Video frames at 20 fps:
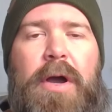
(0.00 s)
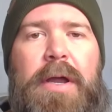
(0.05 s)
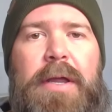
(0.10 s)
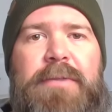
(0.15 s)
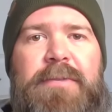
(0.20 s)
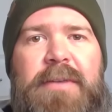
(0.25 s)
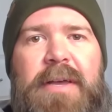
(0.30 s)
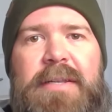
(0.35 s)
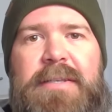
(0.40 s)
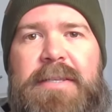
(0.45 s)

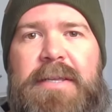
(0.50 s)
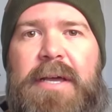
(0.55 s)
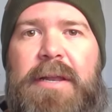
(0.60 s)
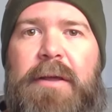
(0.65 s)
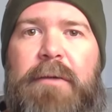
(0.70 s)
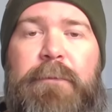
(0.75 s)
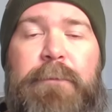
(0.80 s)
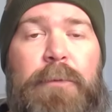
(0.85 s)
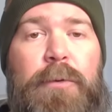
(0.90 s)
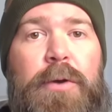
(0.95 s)
I sat
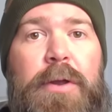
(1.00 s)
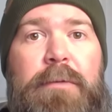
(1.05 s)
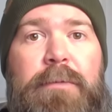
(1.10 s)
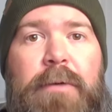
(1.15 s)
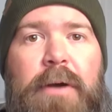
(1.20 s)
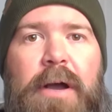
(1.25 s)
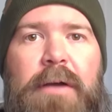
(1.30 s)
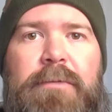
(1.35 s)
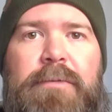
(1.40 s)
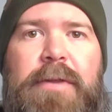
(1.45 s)
down at
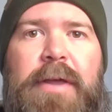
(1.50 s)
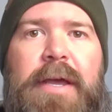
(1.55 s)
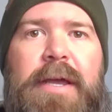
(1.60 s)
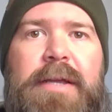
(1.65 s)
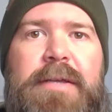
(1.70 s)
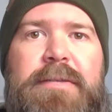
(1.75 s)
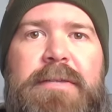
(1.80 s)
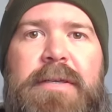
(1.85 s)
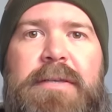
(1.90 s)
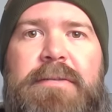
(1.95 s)
45
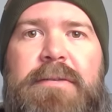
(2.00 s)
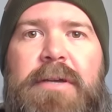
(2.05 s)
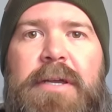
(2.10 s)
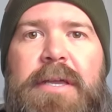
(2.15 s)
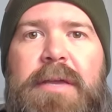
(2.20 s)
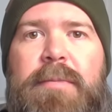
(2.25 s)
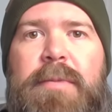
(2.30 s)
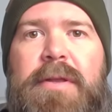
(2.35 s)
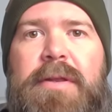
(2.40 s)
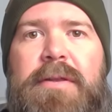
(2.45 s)
days, as I
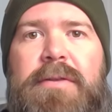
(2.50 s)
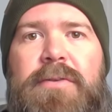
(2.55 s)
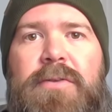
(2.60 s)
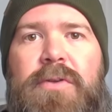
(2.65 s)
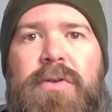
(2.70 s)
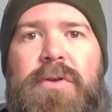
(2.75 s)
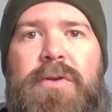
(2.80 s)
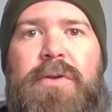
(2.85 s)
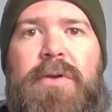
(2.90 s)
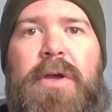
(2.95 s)
committed
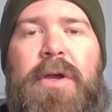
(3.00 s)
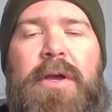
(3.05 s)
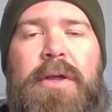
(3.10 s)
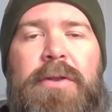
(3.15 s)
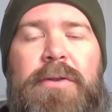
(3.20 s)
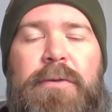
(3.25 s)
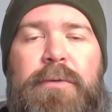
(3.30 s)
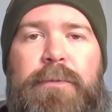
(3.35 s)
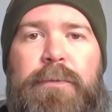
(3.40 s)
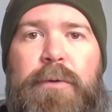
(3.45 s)
to
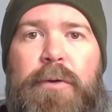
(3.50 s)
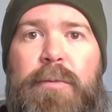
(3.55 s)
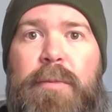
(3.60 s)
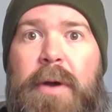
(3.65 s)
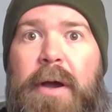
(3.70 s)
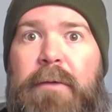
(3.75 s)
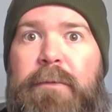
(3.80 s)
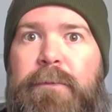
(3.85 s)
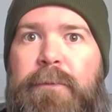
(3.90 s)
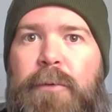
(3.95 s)
film
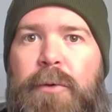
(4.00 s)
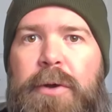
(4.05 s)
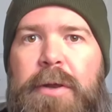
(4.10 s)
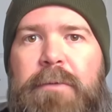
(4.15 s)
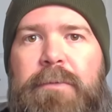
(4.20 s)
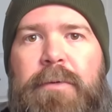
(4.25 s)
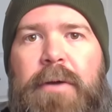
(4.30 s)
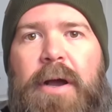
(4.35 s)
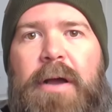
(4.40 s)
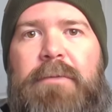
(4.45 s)
my
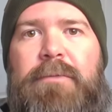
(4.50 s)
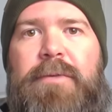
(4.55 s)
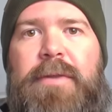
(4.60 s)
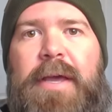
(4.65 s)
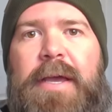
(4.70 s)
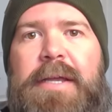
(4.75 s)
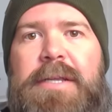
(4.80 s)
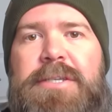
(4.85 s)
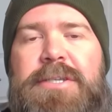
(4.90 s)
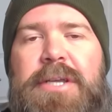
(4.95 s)

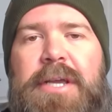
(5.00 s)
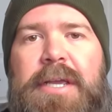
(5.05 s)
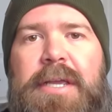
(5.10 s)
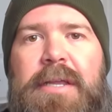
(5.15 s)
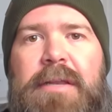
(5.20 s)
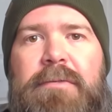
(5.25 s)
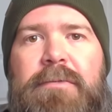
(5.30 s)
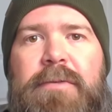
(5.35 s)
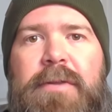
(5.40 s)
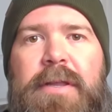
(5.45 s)
45-day
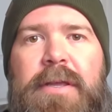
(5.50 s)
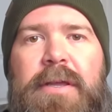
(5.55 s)
check-in